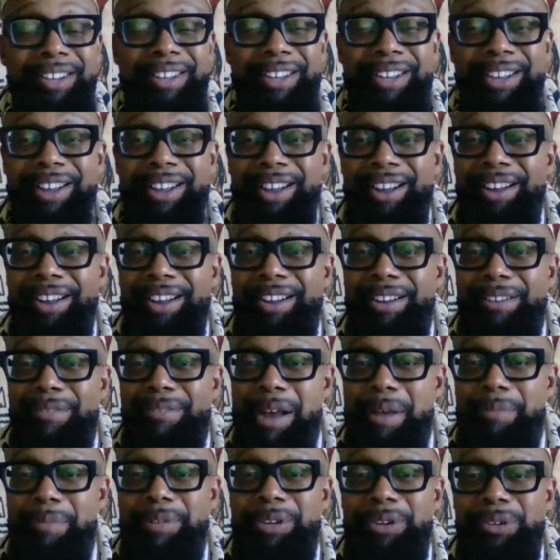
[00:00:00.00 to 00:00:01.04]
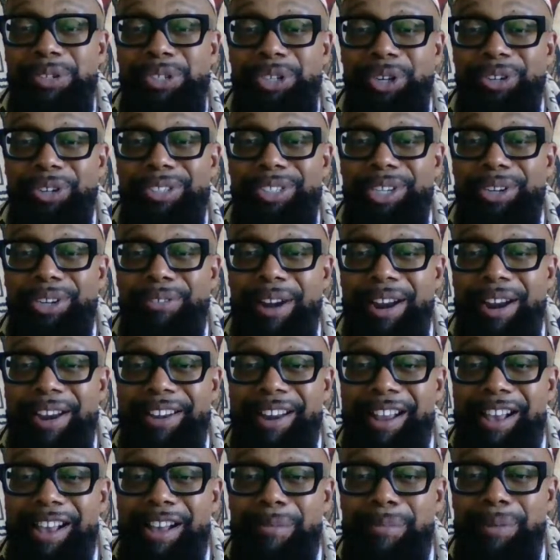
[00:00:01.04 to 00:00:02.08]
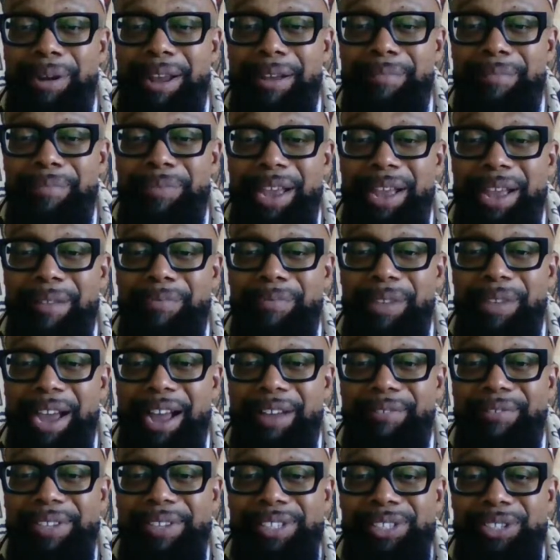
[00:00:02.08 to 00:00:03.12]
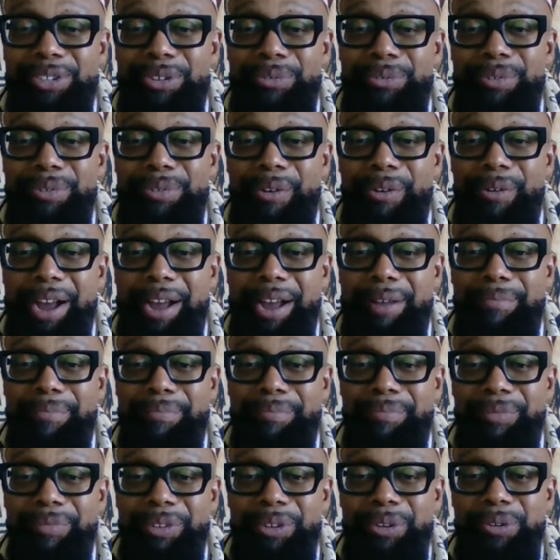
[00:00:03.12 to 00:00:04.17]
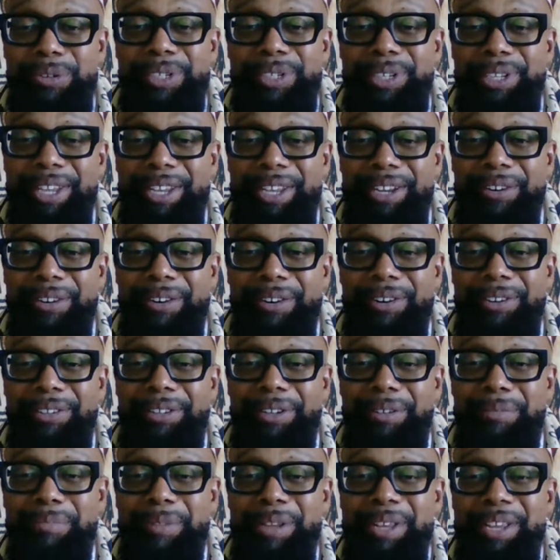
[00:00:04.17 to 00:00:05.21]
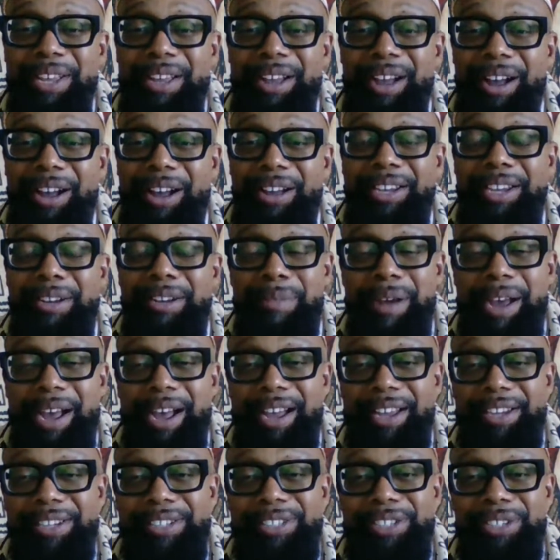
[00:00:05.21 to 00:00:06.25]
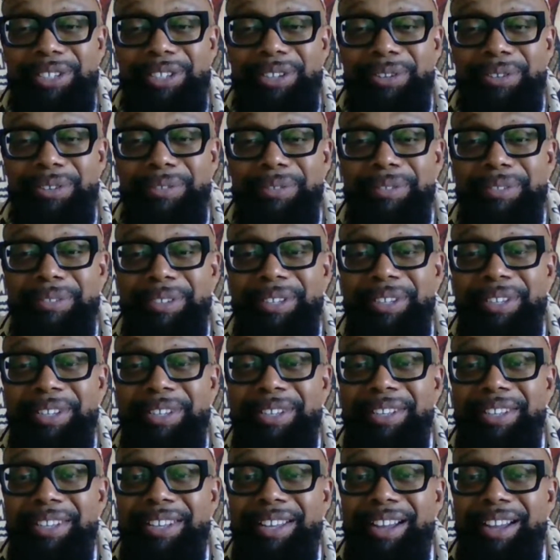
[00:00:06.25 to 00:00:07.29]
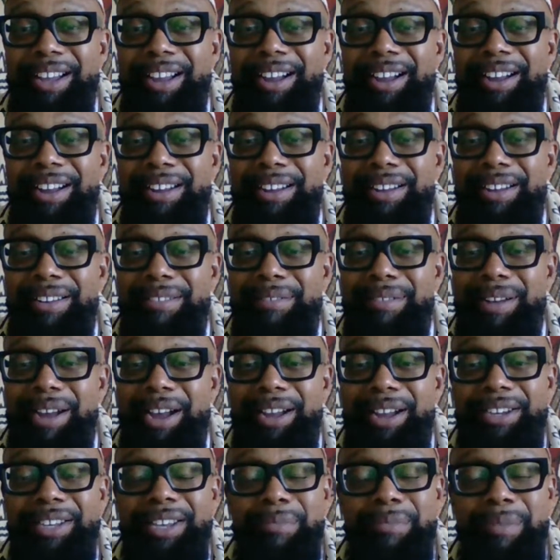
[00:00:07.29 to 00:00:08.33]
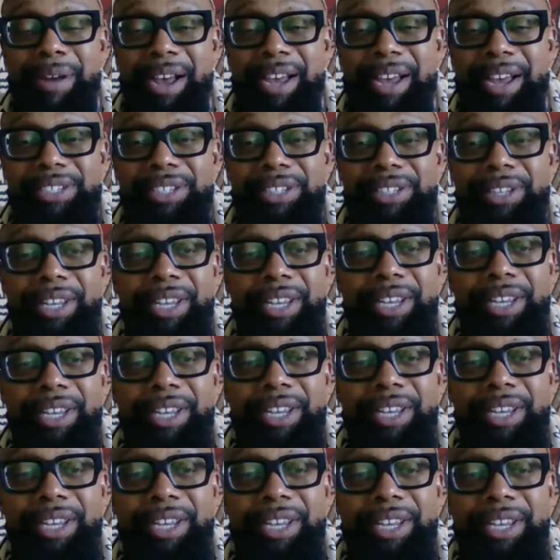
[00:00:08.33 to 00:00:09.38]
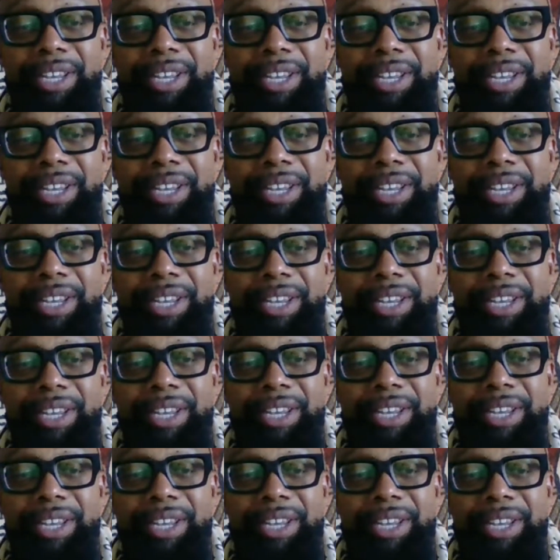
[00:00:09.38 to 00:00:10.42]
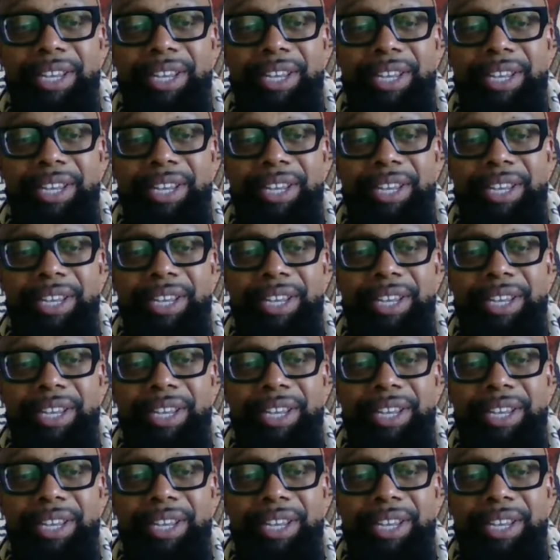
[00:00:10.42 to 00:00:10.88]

I'm in New Jersey right now, but I'm obviously, I'm usually in Harlem. Ankin Ma'at to you. Ankin Ma'at to the entire family who are